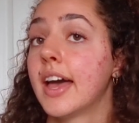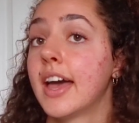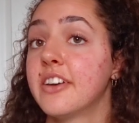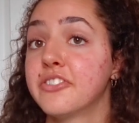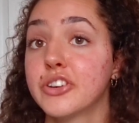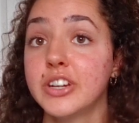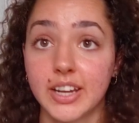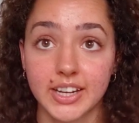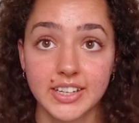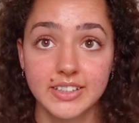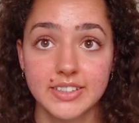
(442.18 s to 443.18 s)
Every
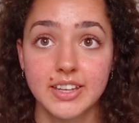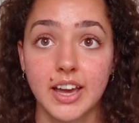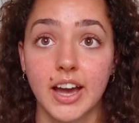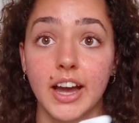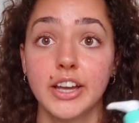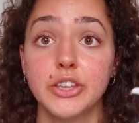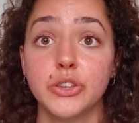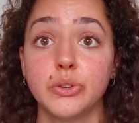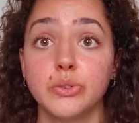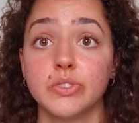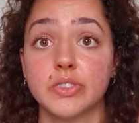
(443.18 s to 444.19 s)
night I
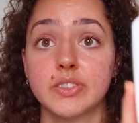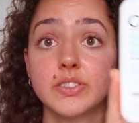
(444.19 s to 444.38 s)
use the